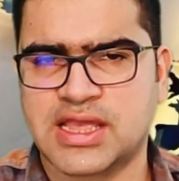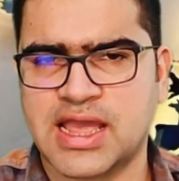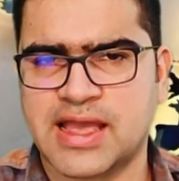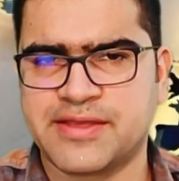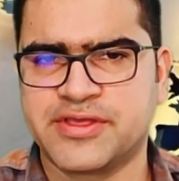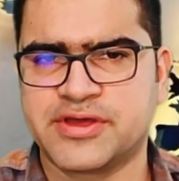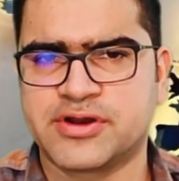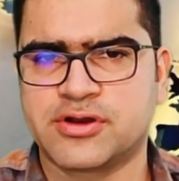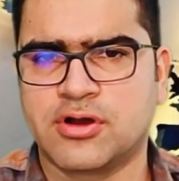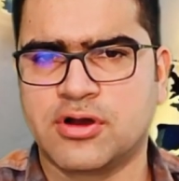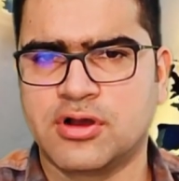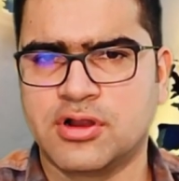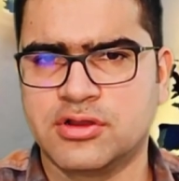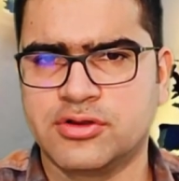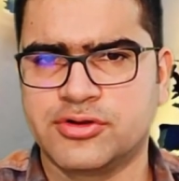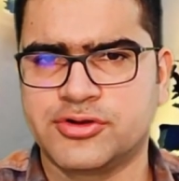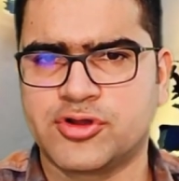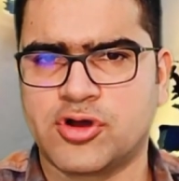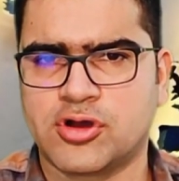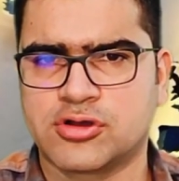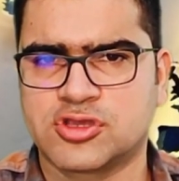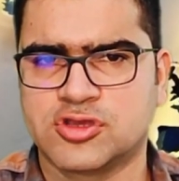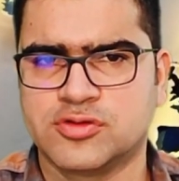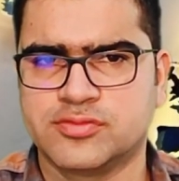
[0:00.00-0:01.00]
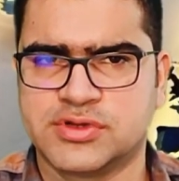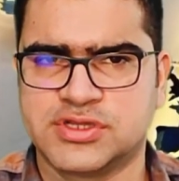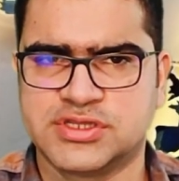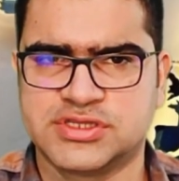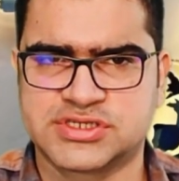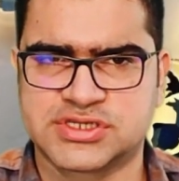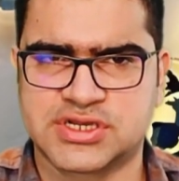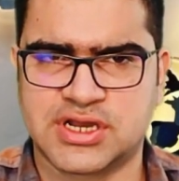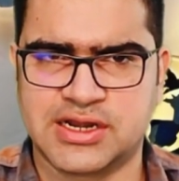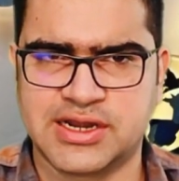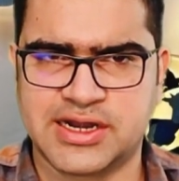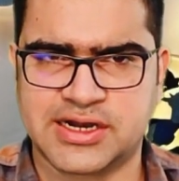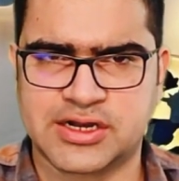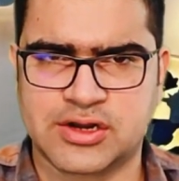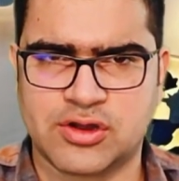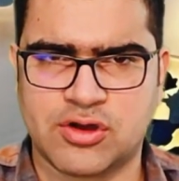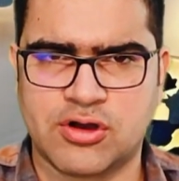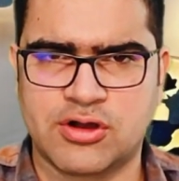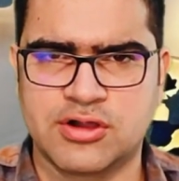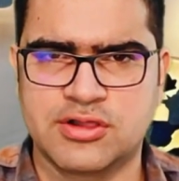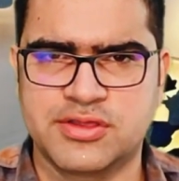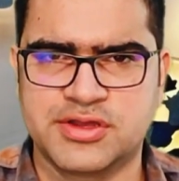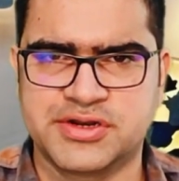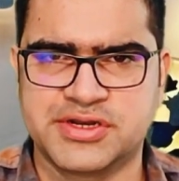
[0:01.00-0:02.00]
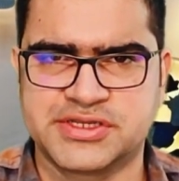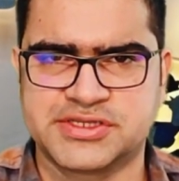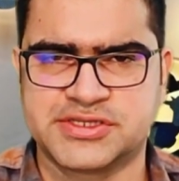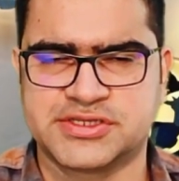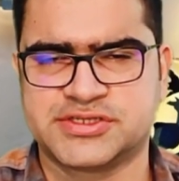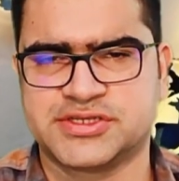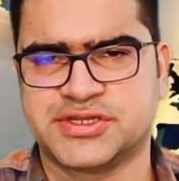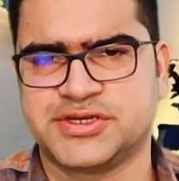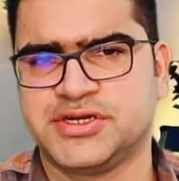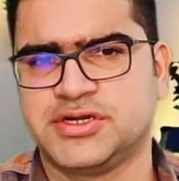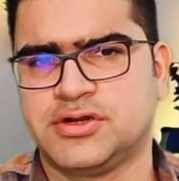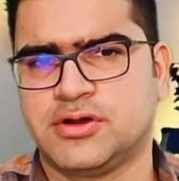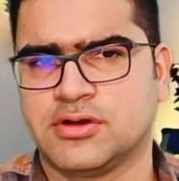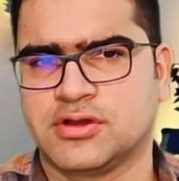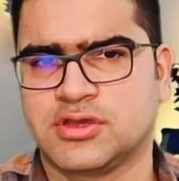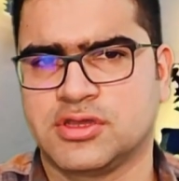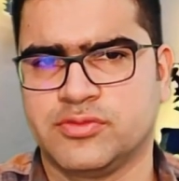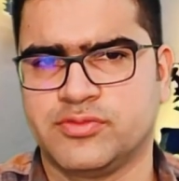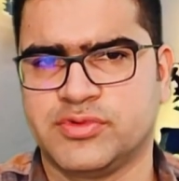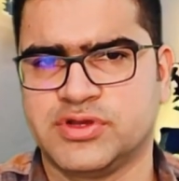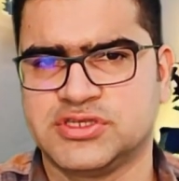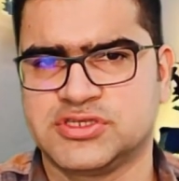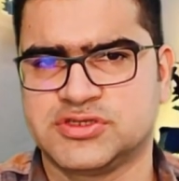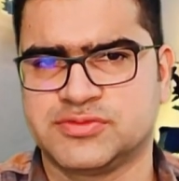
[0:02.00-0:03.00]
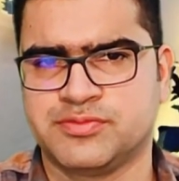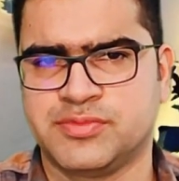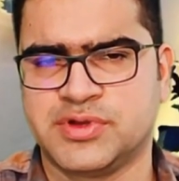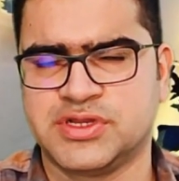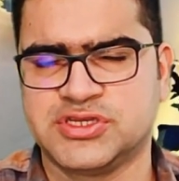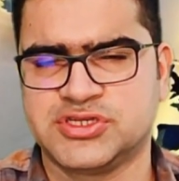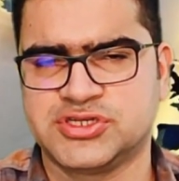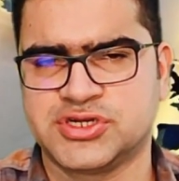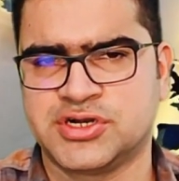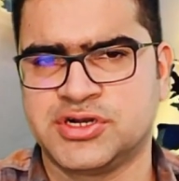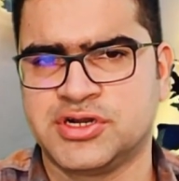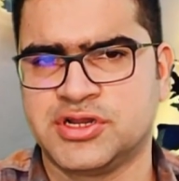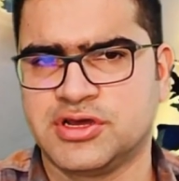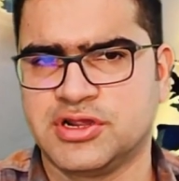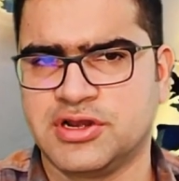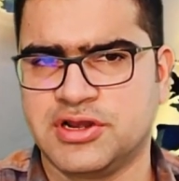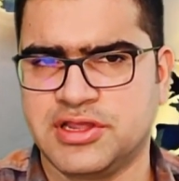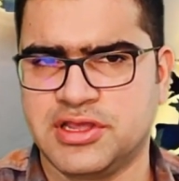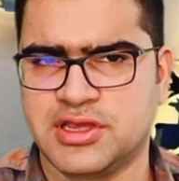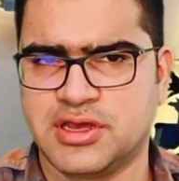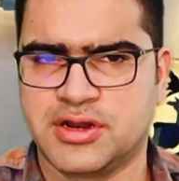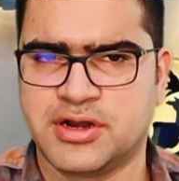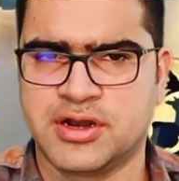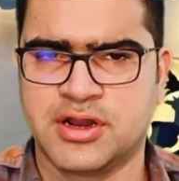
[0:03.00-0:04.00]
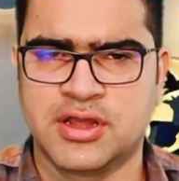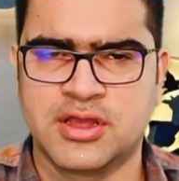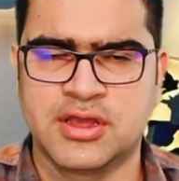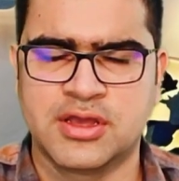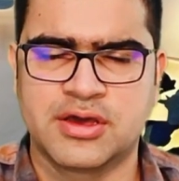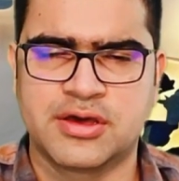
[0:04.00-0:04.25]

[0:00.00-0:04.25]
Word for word: Gather all your documents, collect all the necessary documents mentioned earlier.